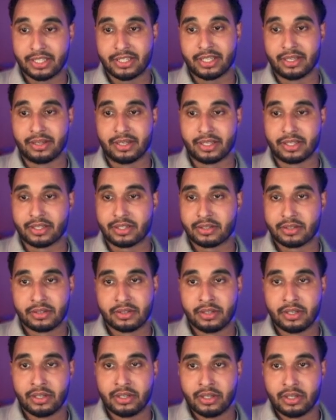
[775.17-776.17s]
And
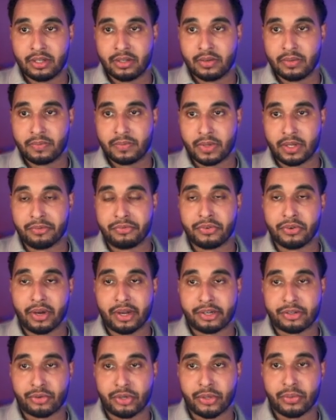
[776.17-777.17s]
if you
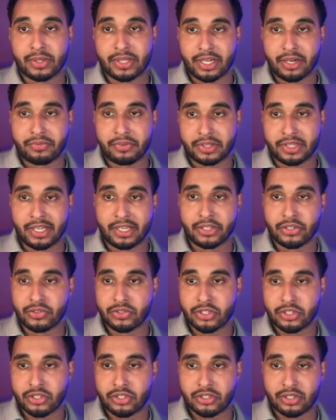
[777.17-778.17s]
agree with everything, you
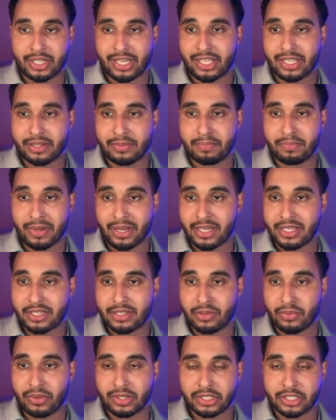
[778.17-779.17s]
just can paste
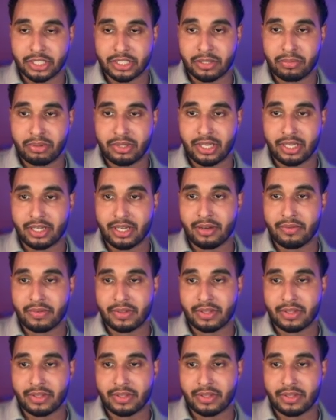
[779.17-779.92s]
what ChatGPT gave it